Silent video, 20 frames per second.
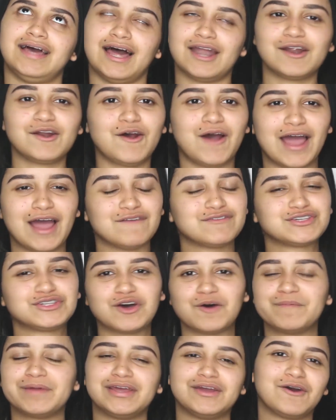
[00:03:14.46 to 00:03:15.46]
I don't know, I have
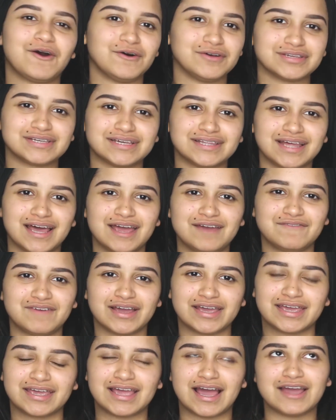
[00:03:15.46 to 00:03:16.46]
so many goals in life.
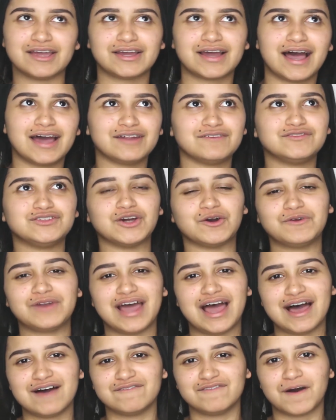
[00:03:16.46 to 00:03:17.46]
I kind of don't
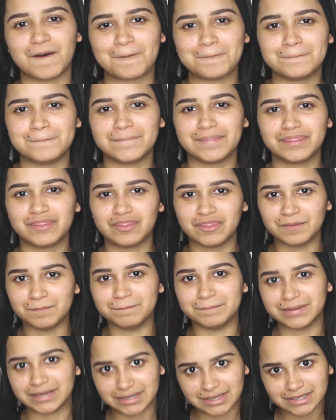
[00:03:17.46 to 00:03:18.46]
have the
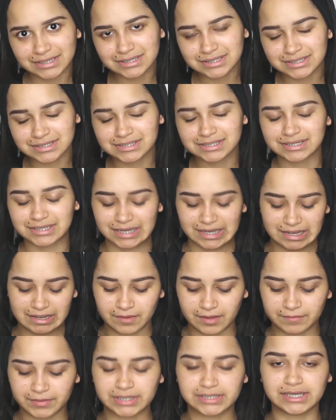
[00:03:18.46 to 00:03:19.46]
biggest.
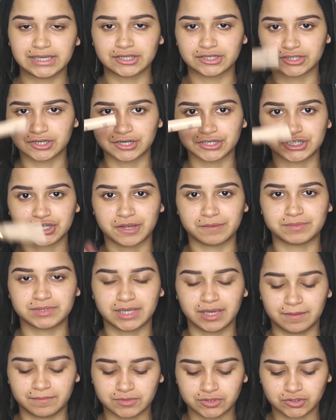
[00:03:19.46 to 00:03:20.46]
I'm going to take the Tarte Shape
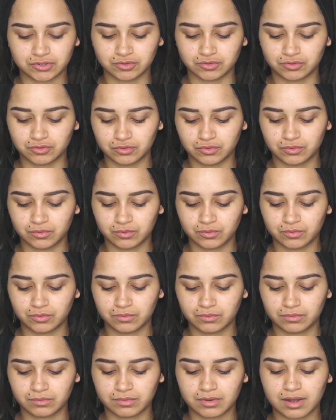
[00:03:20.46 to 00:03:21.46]
Tape to
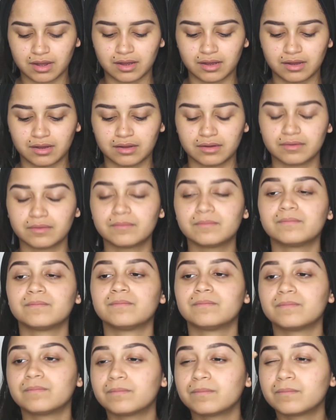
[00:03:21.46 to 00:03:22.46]

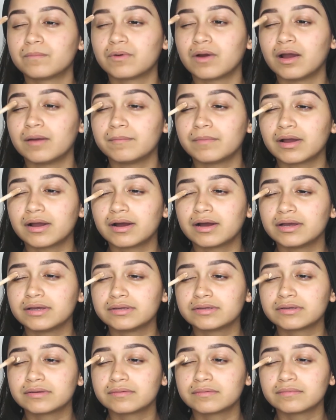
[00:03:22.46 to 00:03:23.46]
prime my
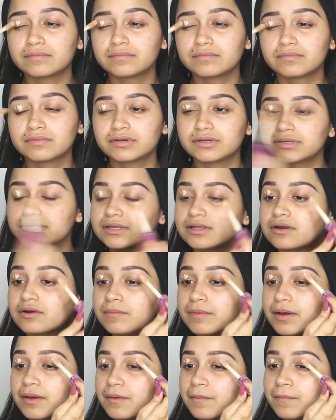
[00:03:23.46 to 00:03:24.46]
eyes just a little
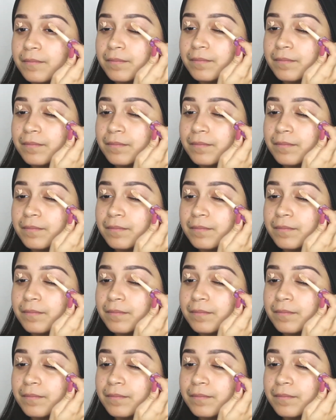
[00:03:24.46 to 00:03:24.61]
bit.